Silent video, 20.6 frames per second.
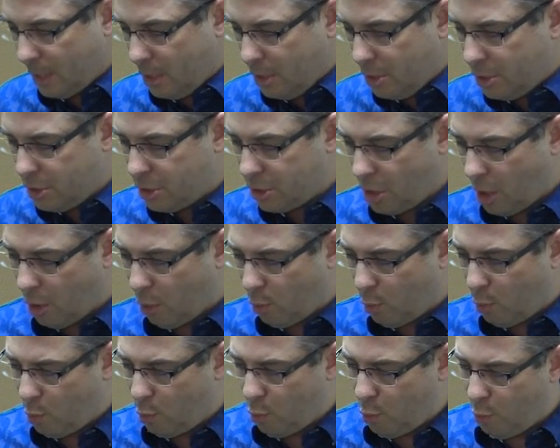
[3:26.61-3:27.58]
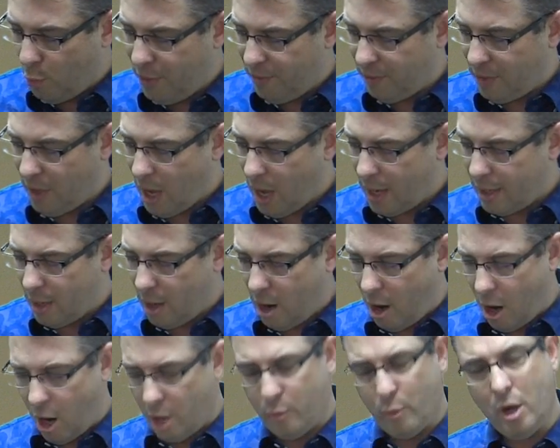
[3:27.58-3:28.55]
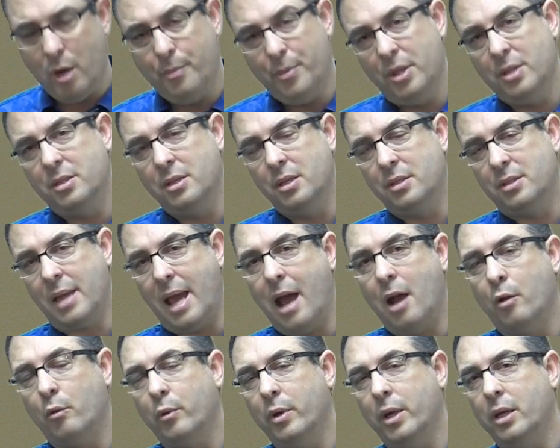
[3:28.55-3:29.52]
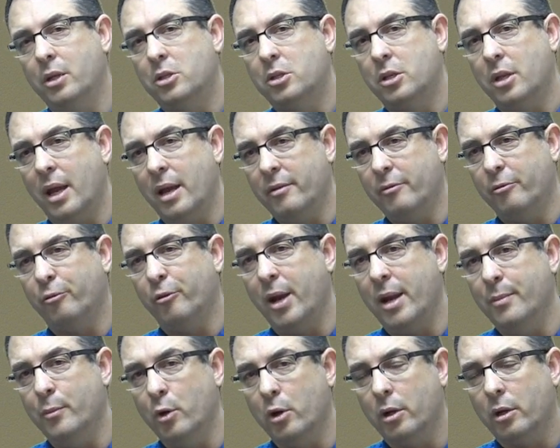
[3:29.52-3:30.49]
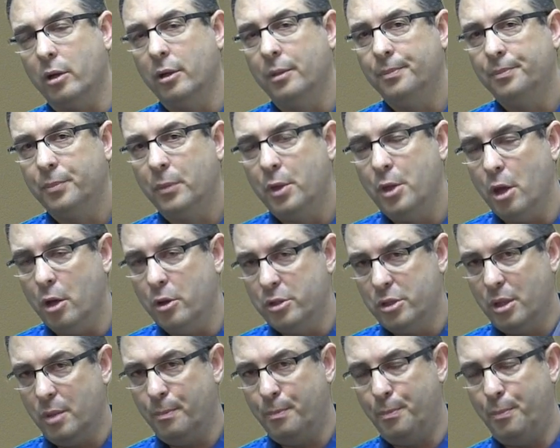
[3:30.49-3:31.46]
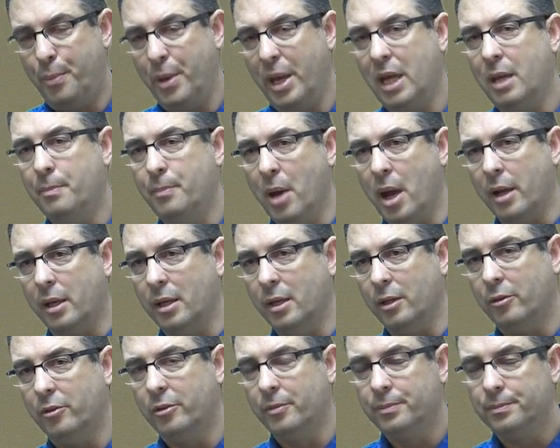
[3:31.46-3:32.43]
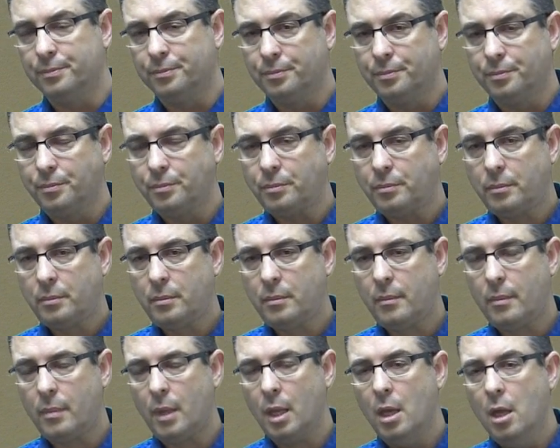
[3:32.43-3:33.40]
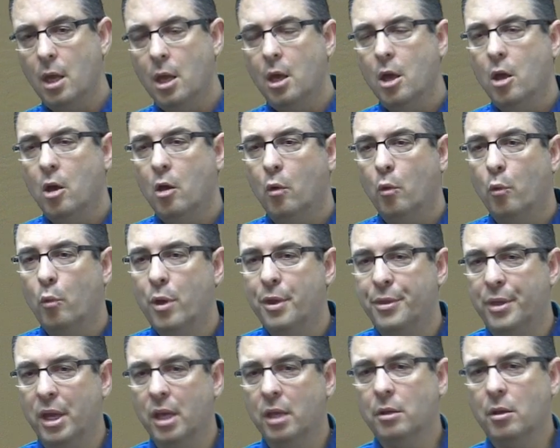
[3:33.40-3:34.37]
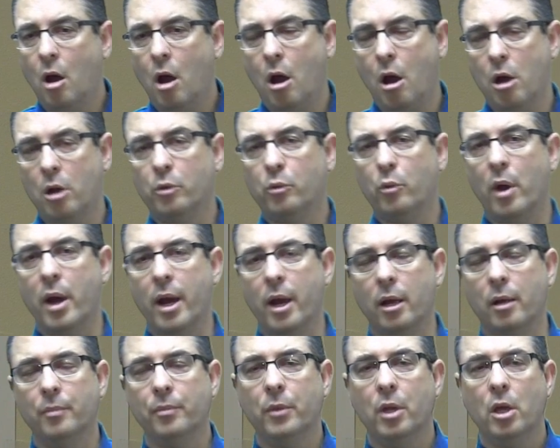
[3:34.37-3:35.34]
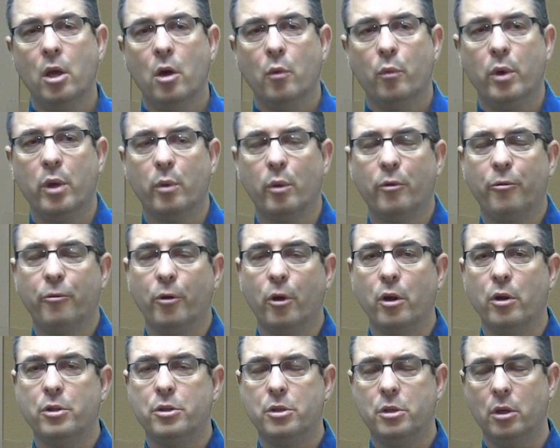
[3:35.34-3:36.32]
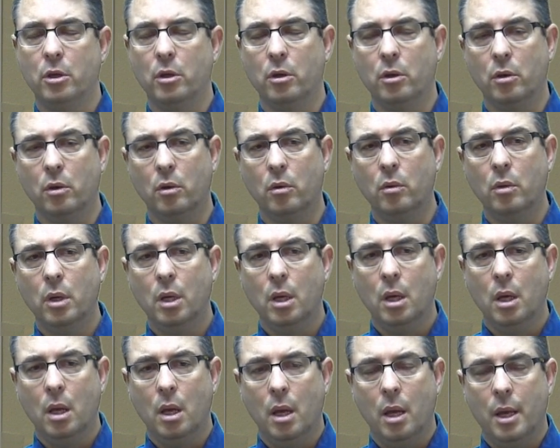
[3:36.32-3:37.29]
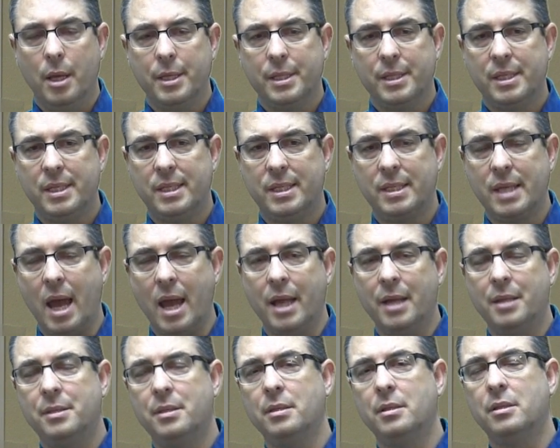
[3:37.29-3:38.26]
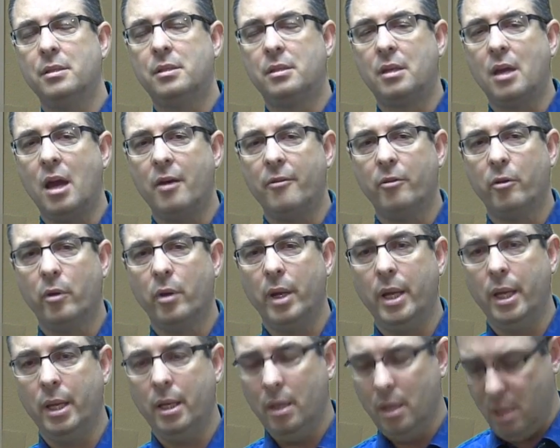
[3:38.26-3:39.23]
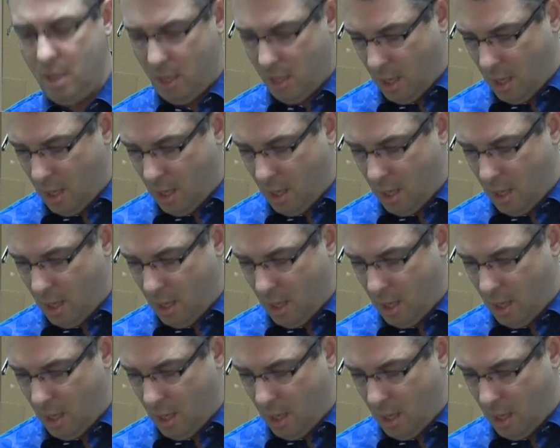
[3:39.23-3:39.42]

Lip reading: So we've got hardware, business, outreach, and framework. Those are the big buckets. Within hardware, we refer to science and discovery,